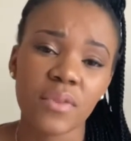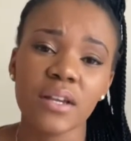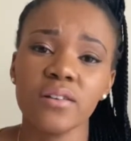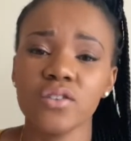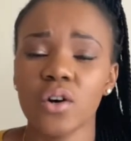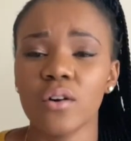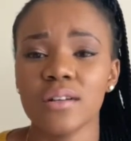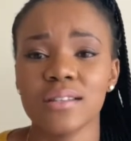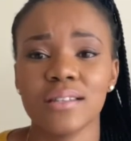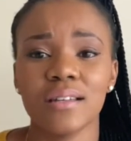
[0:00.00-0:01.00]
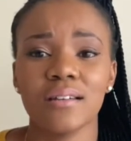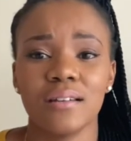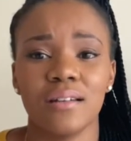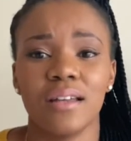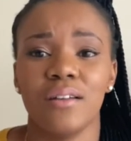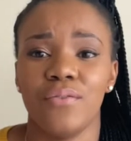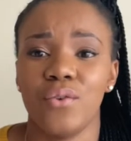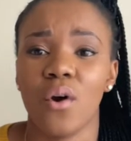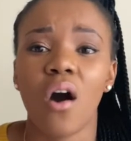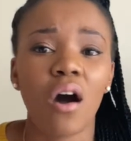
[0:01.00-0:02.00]
So consider, if
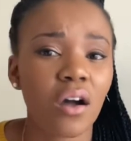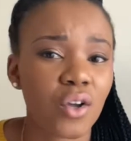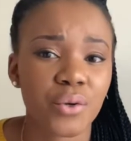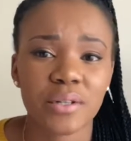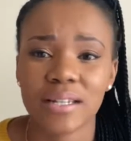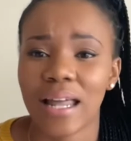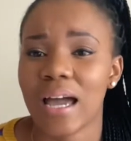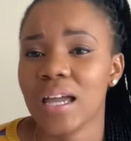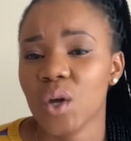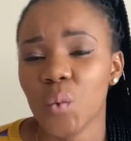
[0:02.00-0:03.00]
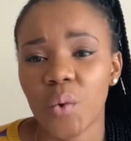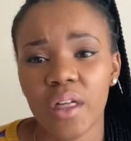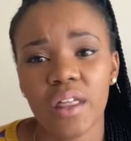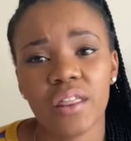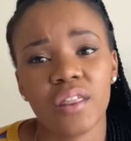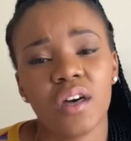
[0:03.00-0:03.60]
you are good like with